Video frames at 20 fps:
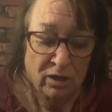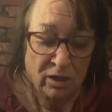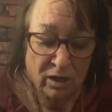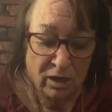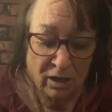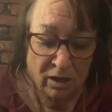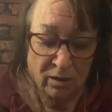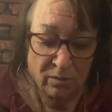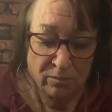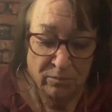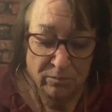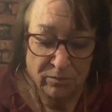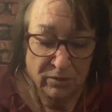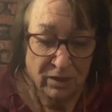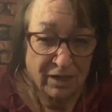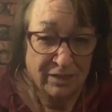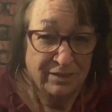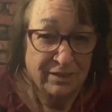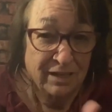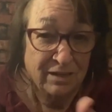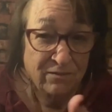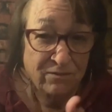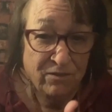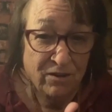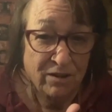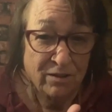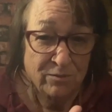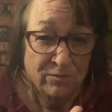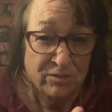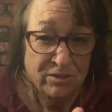um,
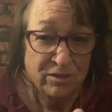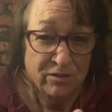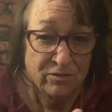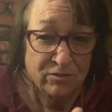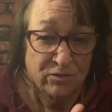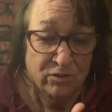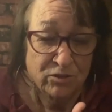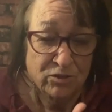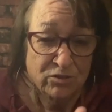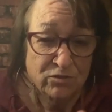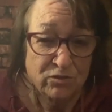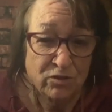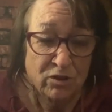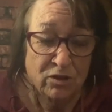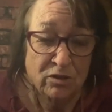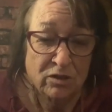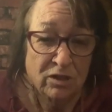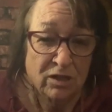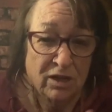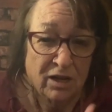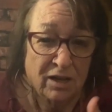identify themselves first of all,